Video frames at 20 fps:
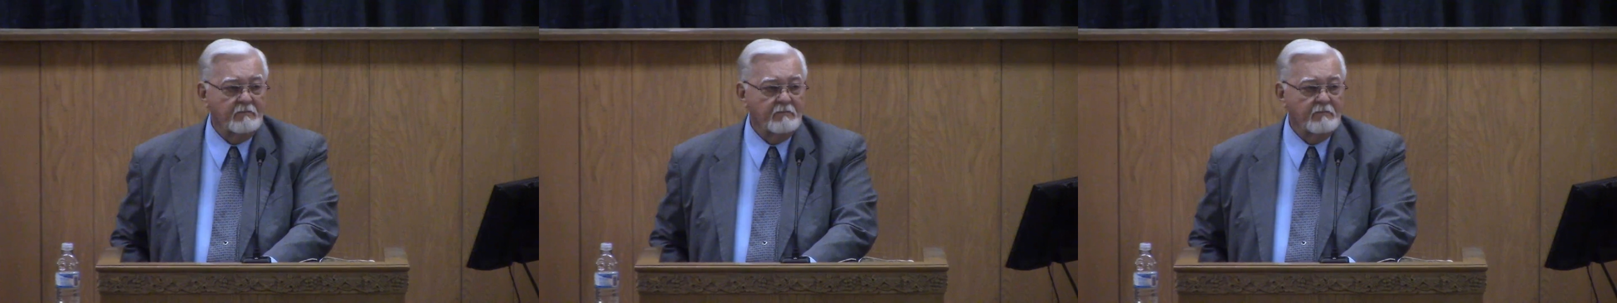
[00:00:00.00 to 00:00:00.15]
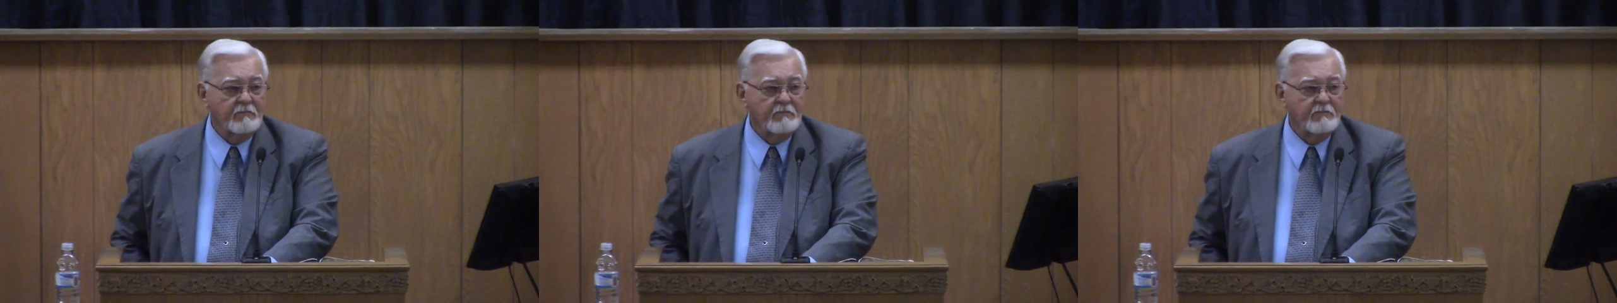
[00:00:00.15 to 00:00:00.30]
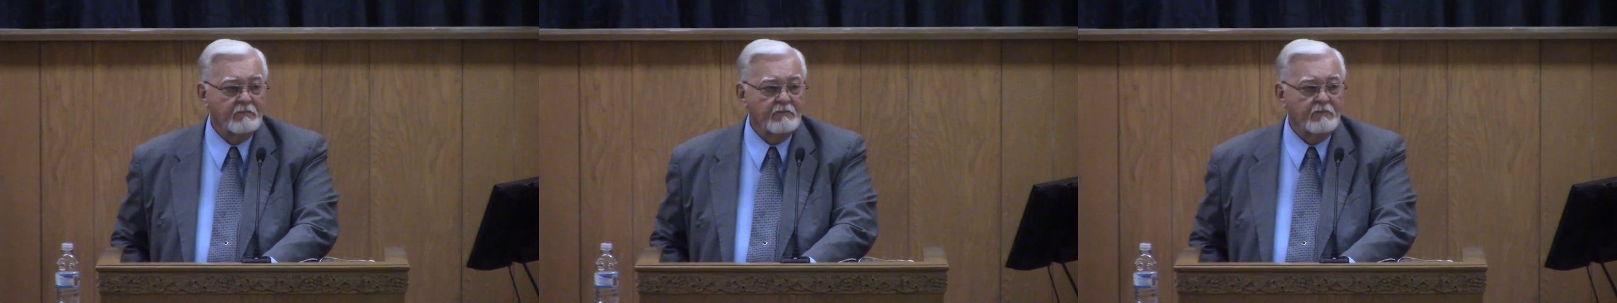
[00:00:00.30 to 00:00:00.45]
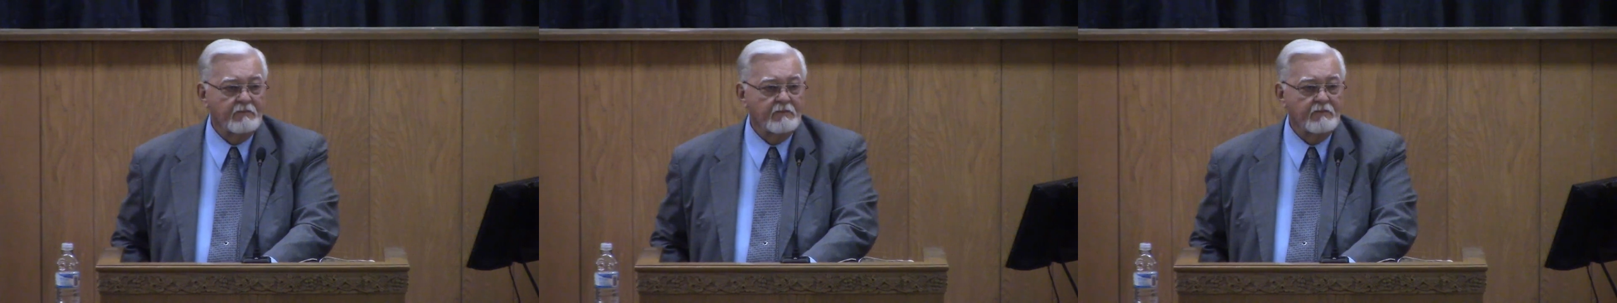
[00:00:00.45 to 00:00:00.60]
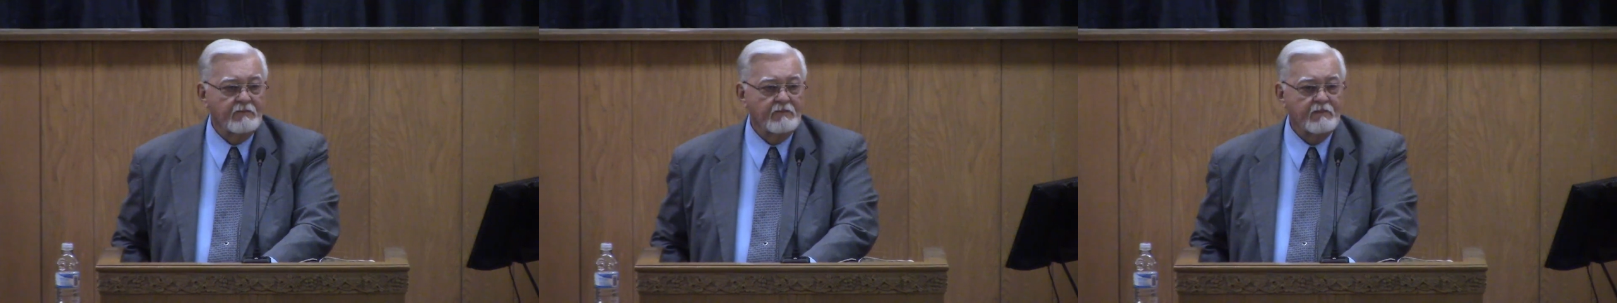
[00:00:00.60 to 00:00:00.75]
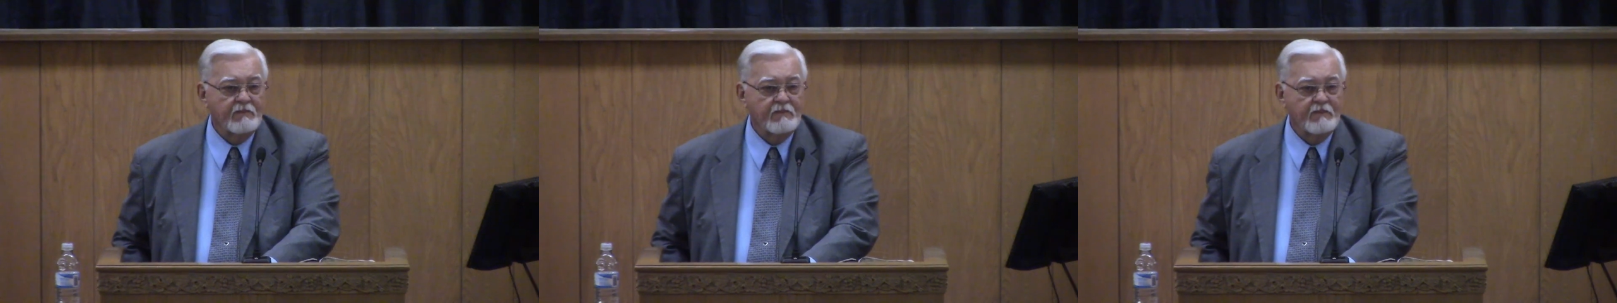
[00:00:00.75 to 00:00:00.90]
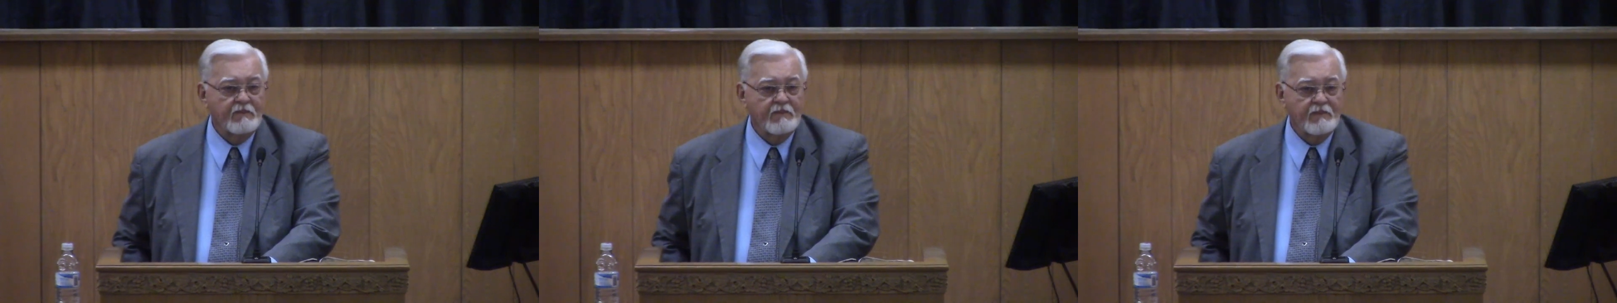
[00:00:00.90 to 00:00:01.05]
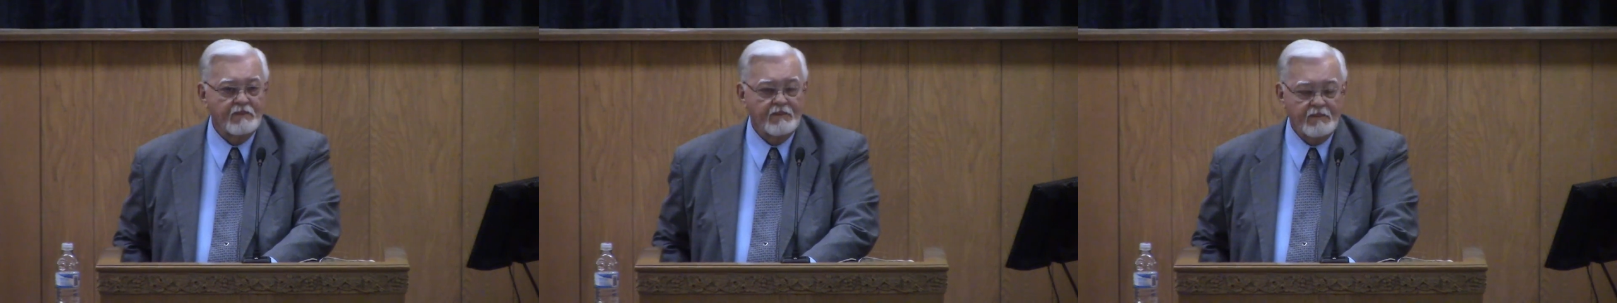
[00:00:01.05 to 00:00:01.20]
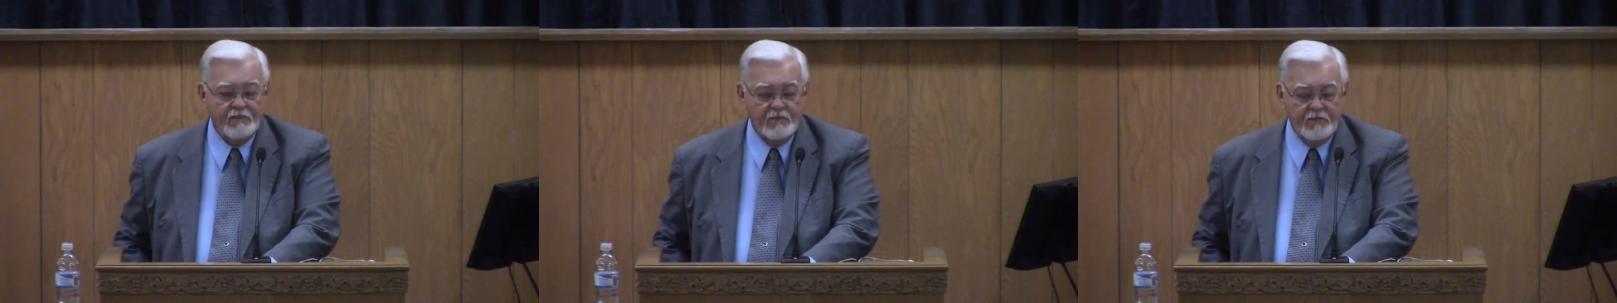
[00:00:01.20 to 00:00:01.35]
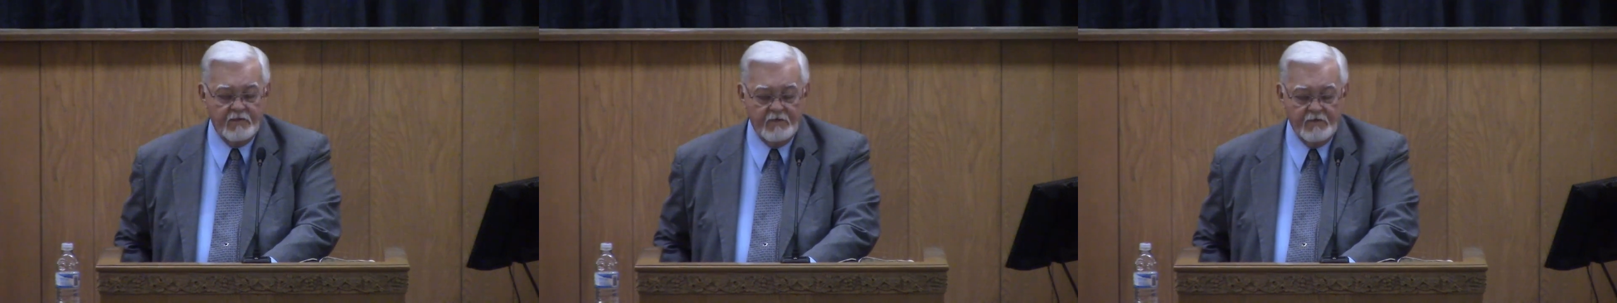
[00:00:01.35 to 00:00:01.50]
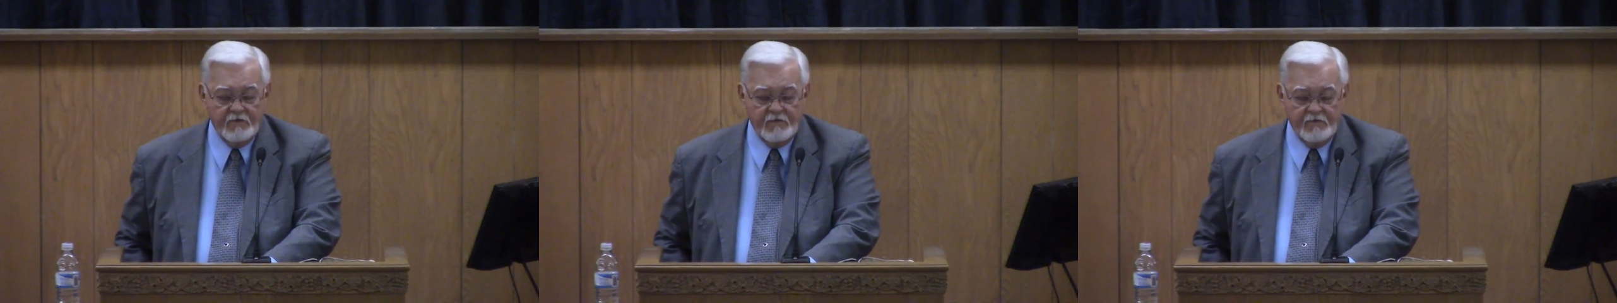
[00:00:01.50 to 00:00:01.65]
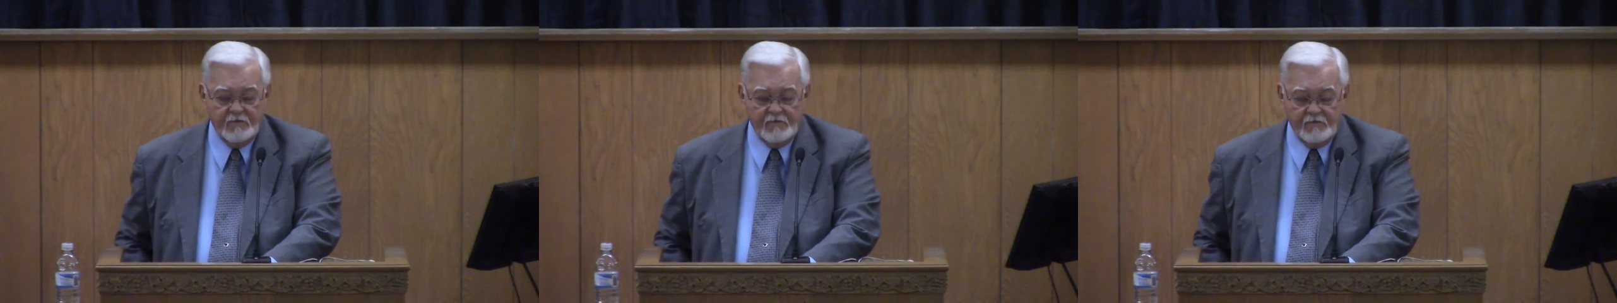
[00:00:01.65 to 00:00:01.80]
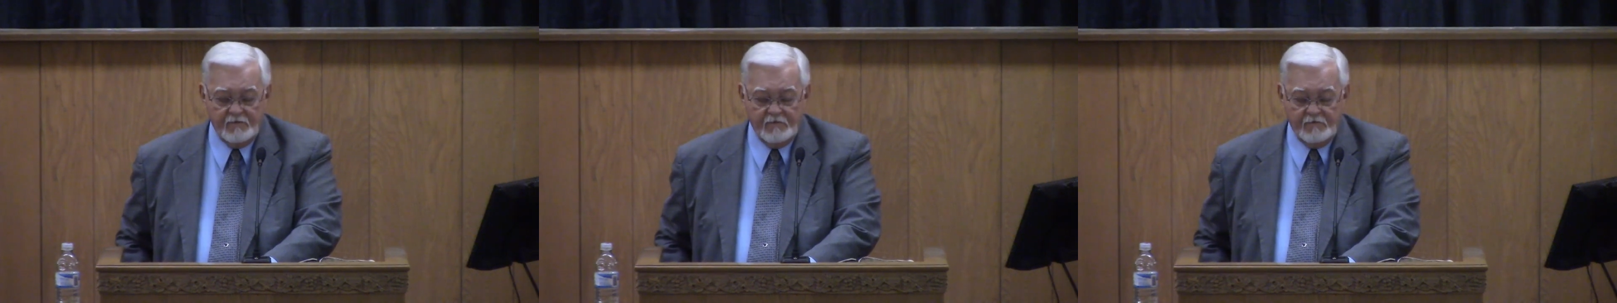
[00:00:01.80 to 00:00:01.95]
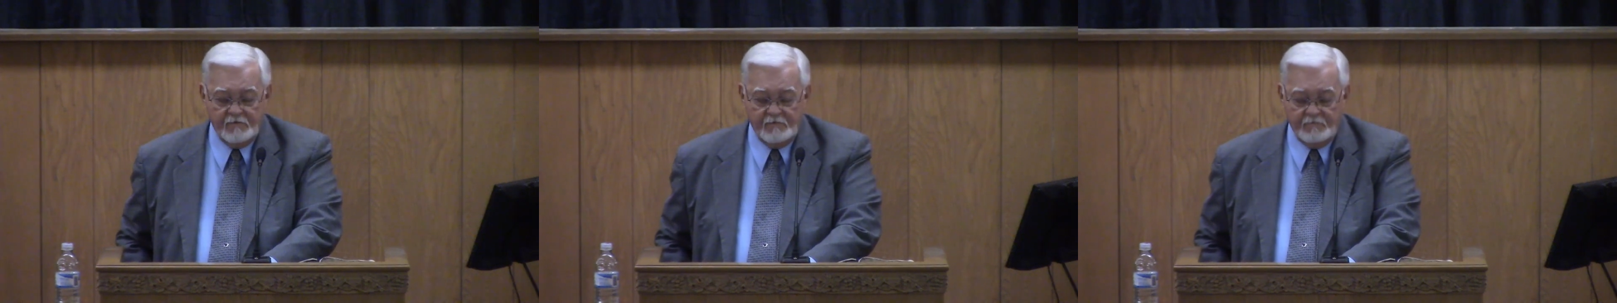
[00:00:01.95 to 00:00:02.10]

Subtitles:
(silence)